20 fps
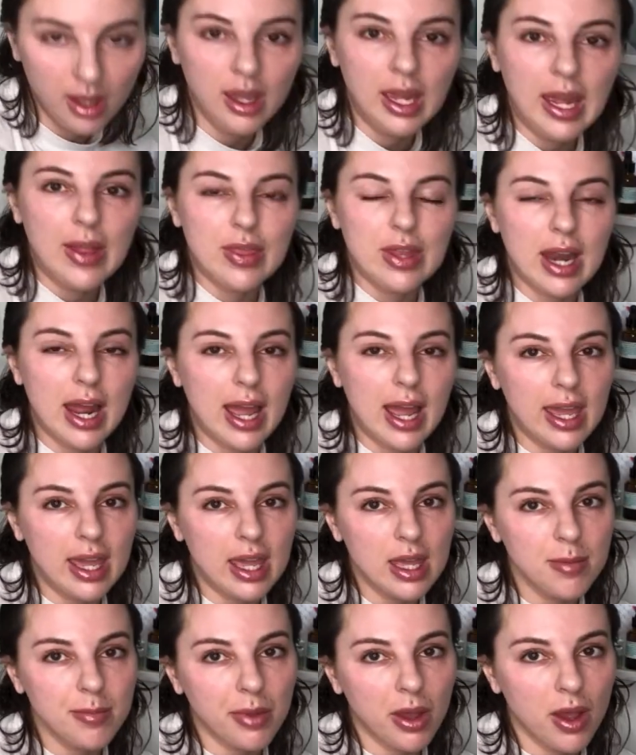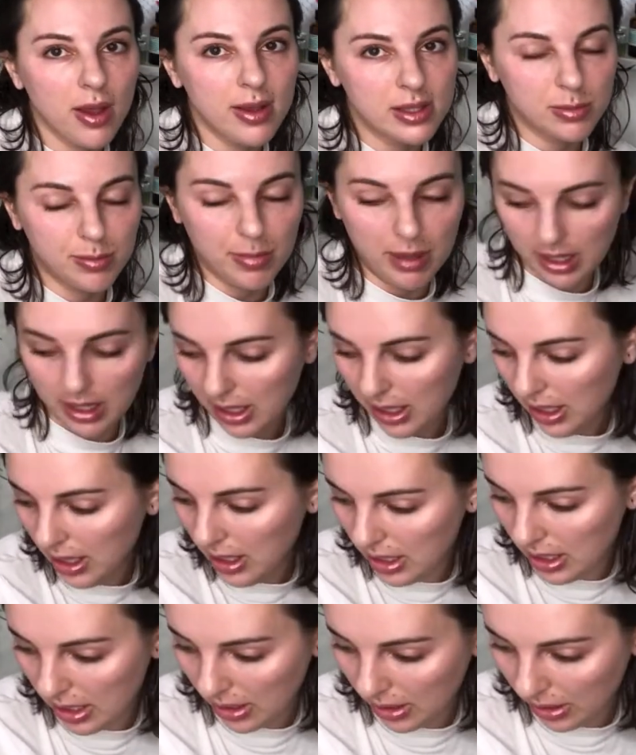And then I am cosmetic
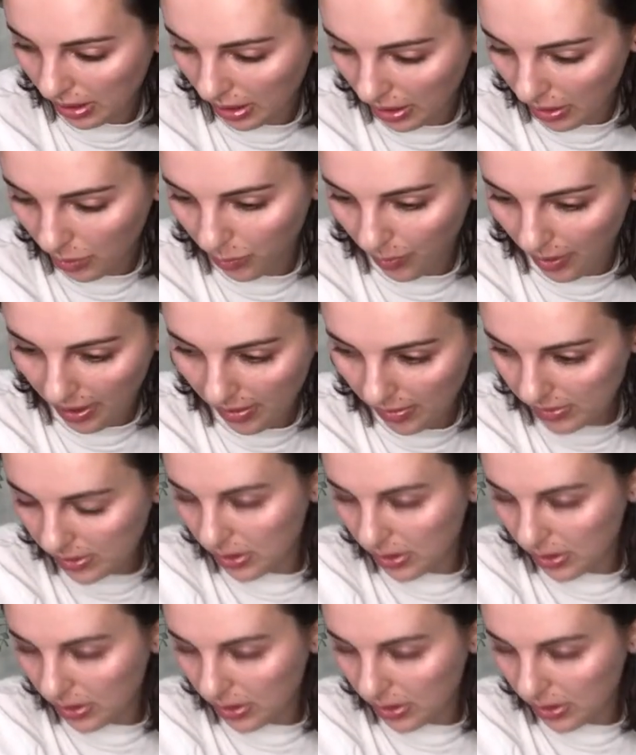needling, right?